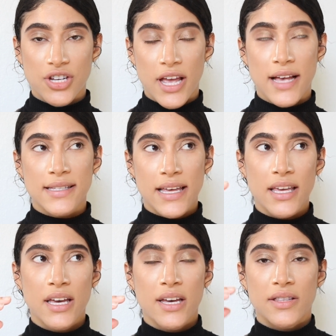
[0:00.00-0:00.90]
has
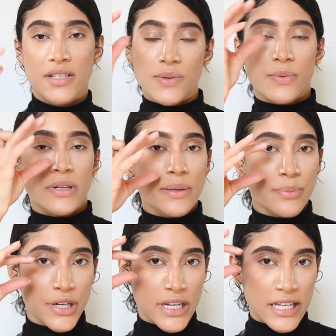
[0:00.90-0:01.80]
like these really
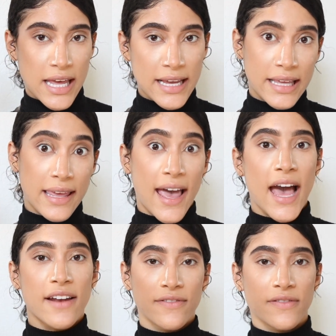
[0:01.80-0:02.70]
pretty like
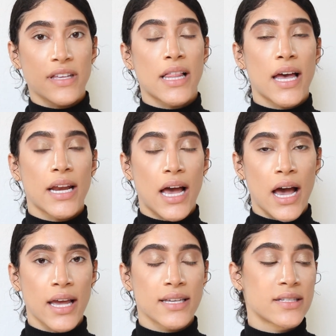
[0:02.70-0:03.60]
cat feline
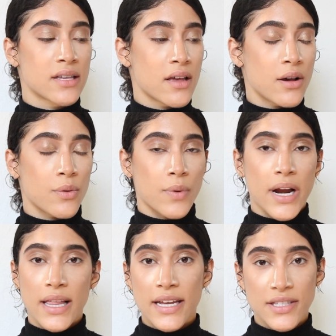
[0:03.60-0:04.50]
eyes. What
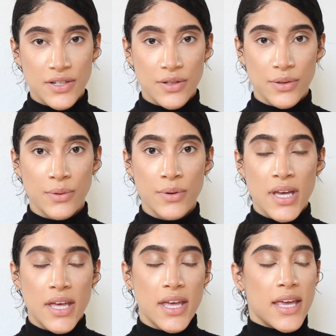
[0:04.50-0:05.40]
I like to do
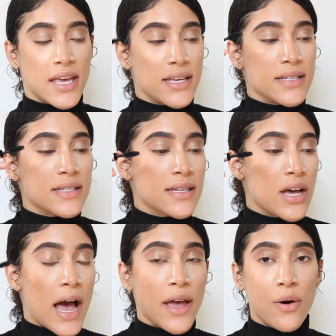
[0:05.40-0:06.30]
is
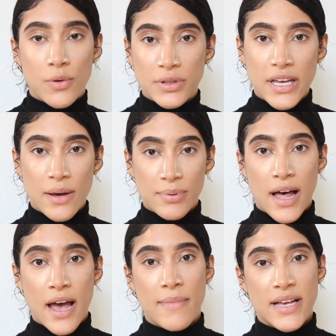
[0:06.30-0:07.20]
I only
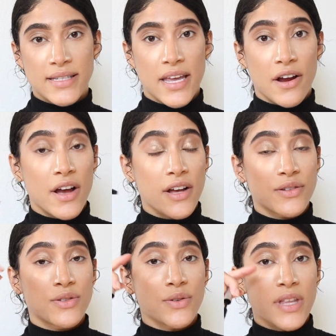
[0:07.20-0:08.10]
apply mascara
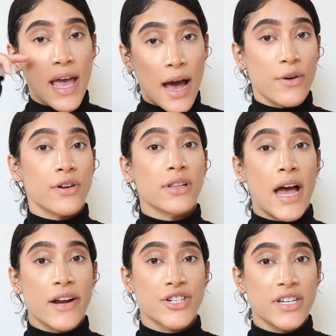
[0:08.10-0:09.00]
to the outer
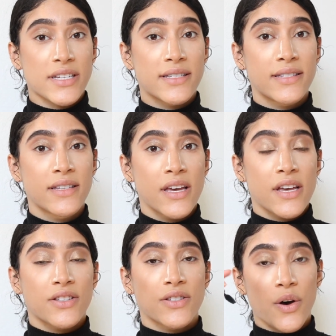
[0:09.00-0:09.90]
lashes.
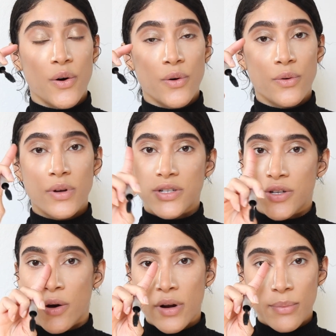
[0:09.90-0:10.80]
So
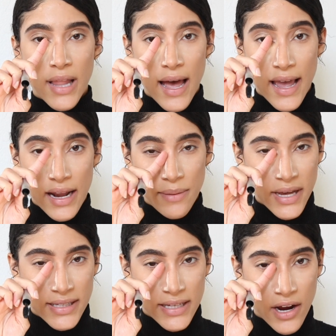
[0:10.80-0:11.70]
don't apply any
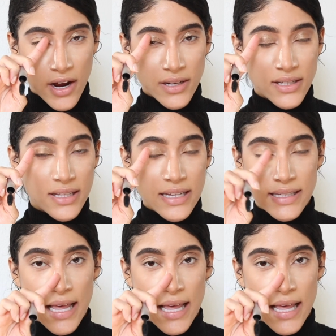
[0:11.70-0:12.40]
mascara to these